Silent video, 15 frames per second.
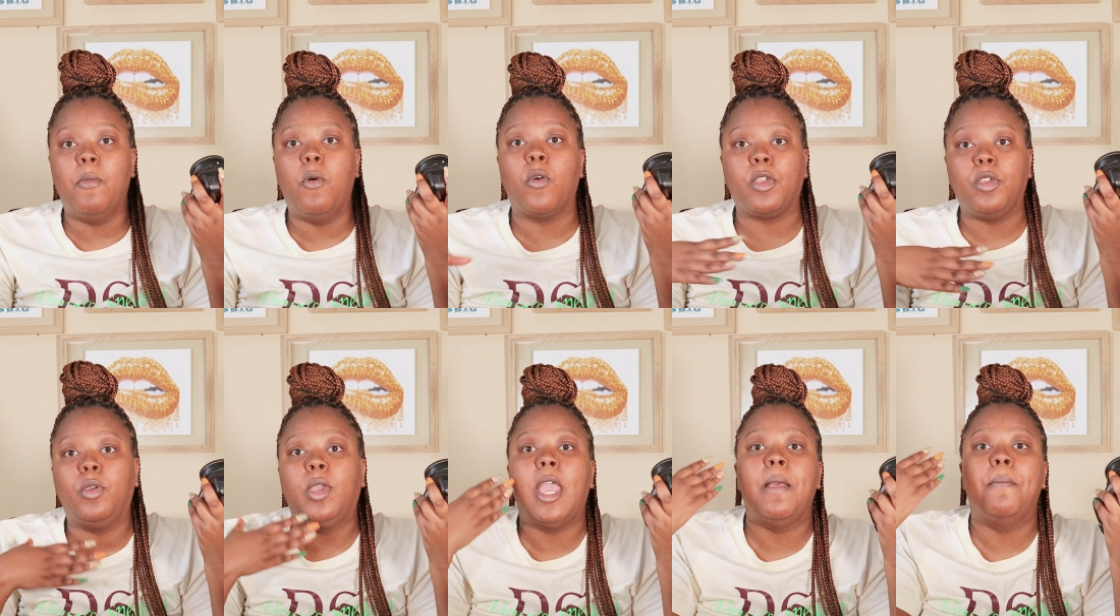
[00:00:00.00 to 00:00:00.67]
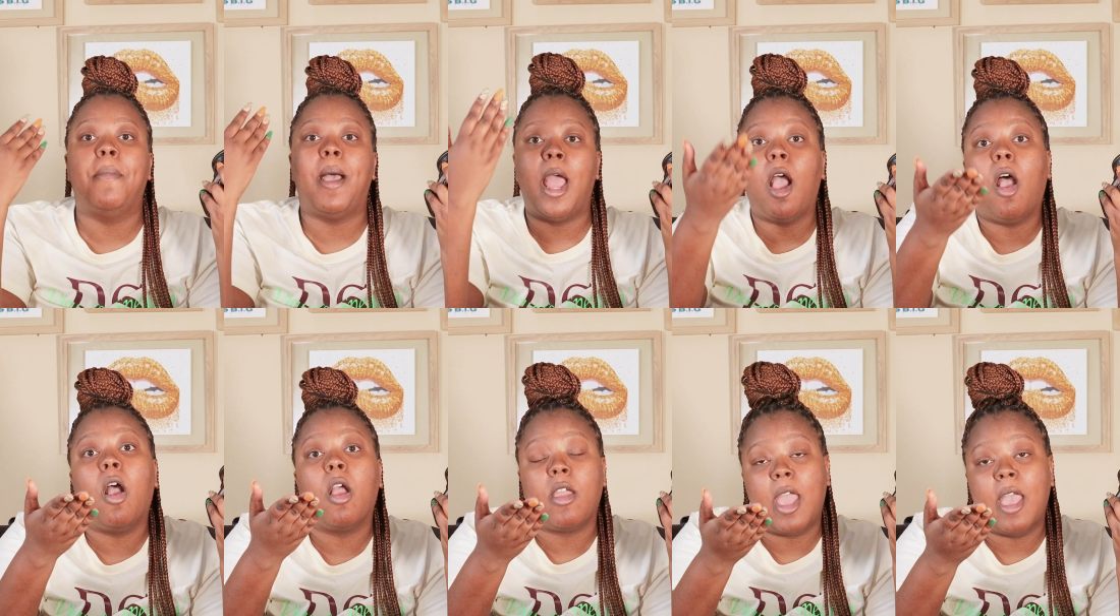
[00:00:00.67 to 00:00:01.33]
Or you can buy
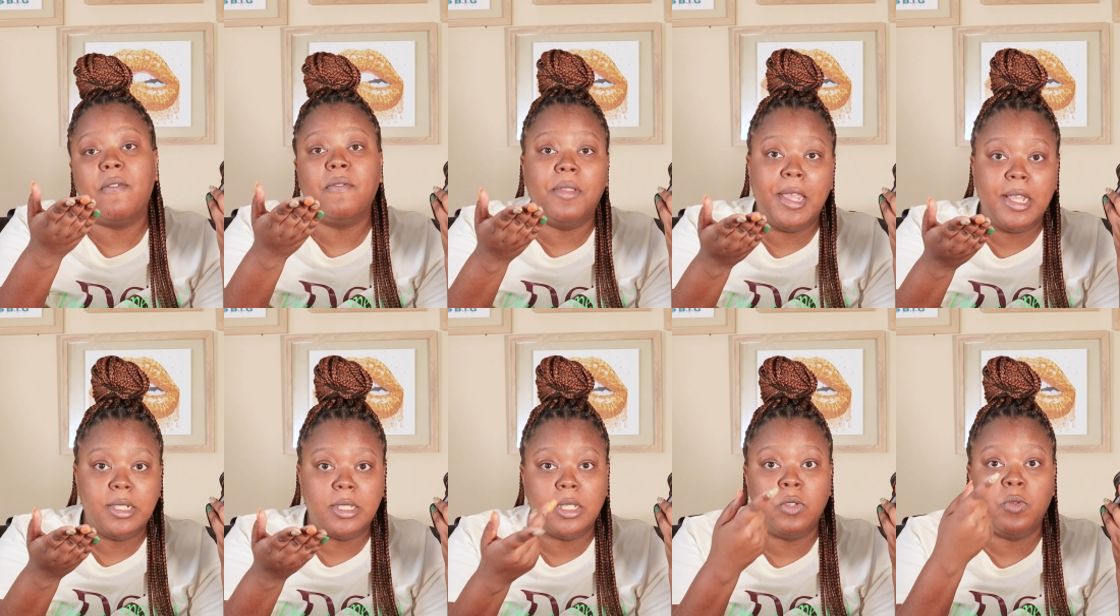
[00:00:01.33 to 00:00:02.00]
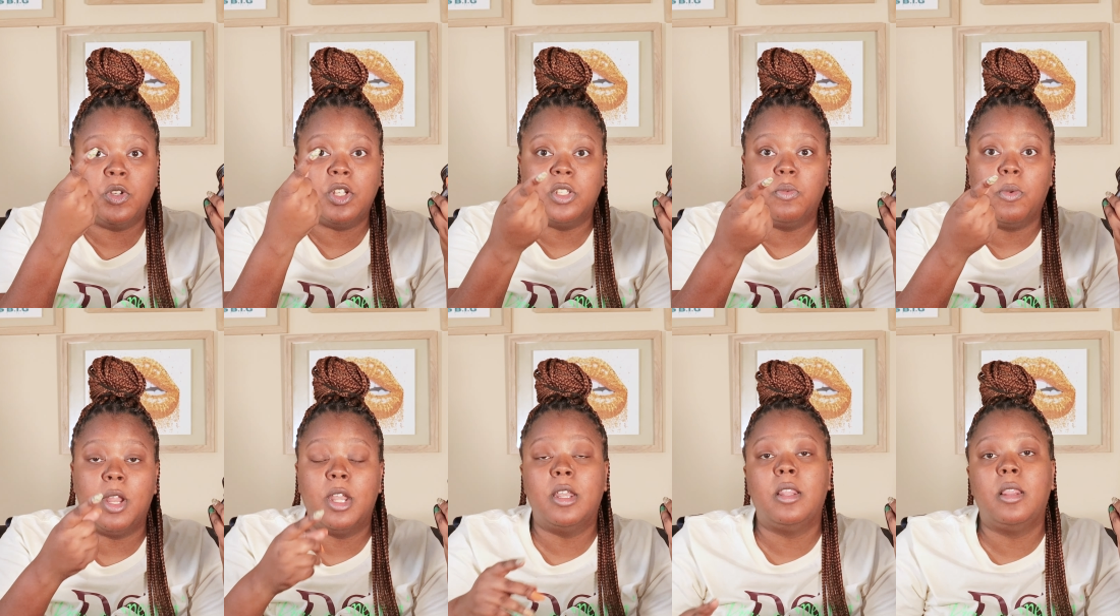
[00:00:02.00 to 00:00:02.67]
RF lenses, which is
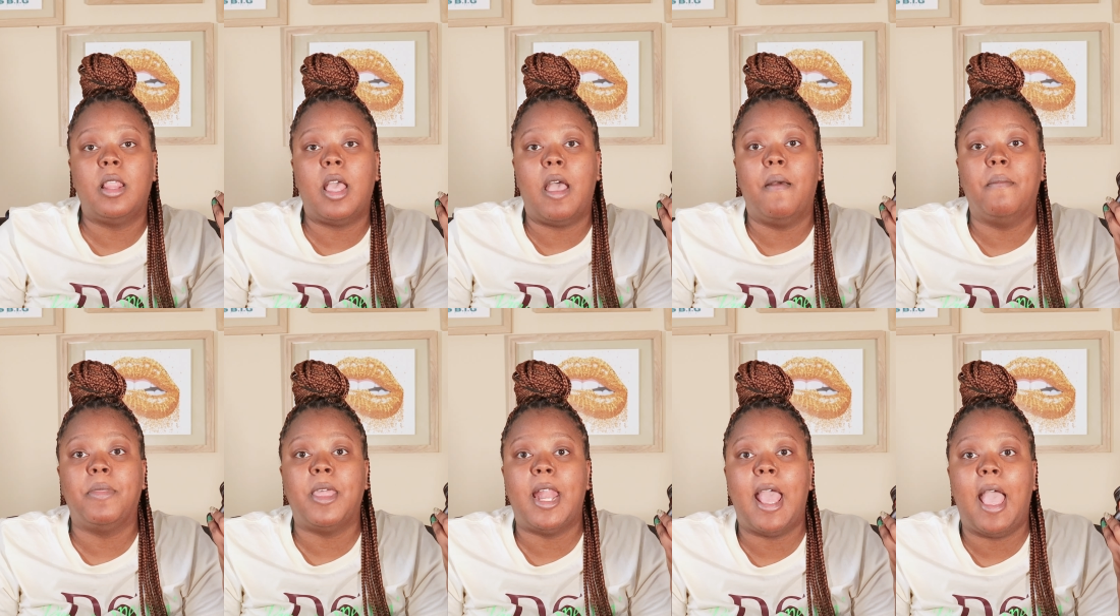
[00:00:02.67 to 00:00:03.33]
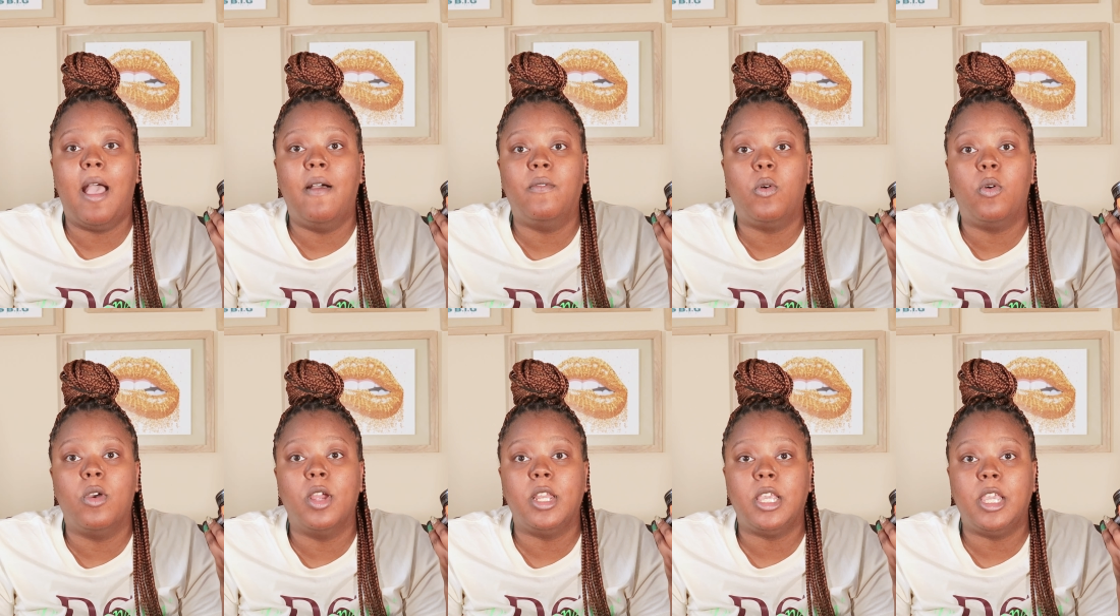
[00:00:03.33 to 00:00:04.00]
one that I have
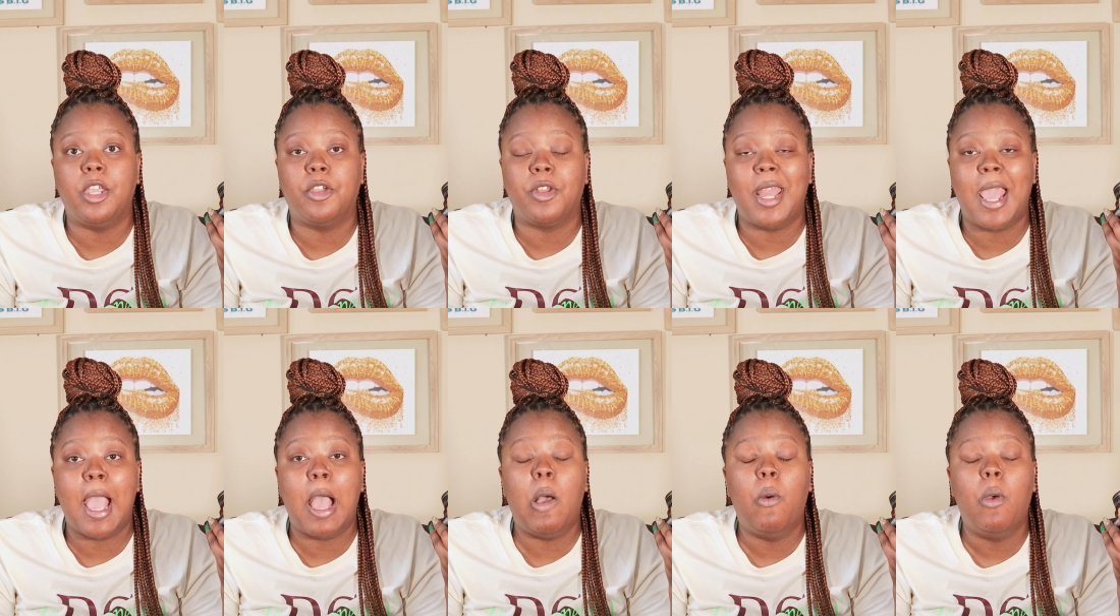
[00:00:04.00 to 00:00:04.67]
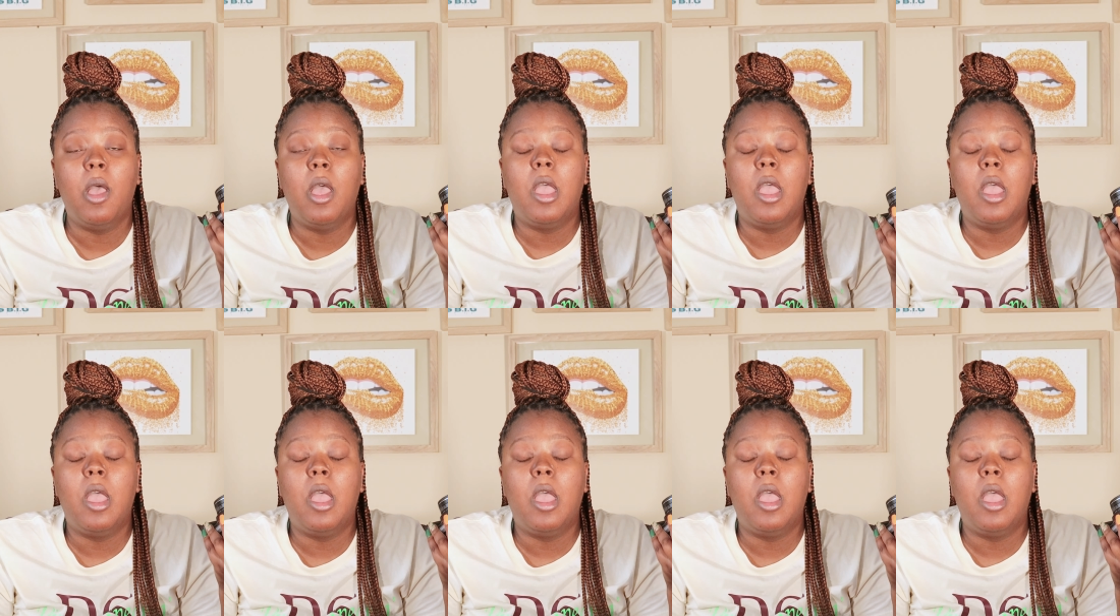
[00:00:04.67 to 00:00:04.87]
on here now.